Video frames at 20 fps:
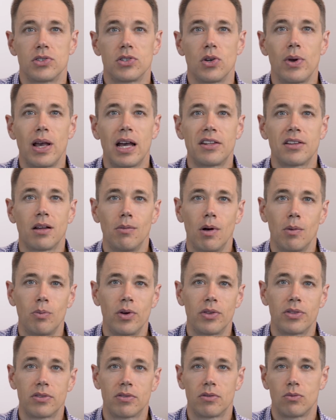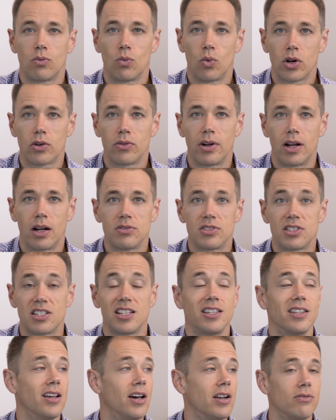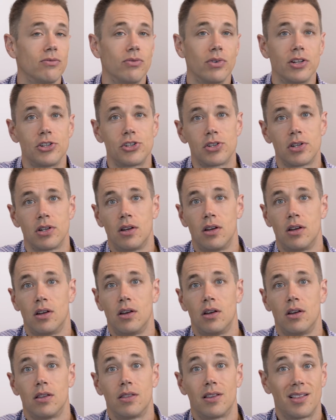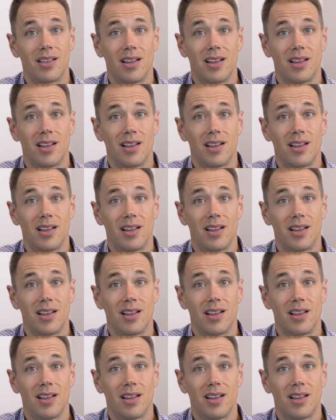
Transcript: So we had to come up with workarounds, none of which the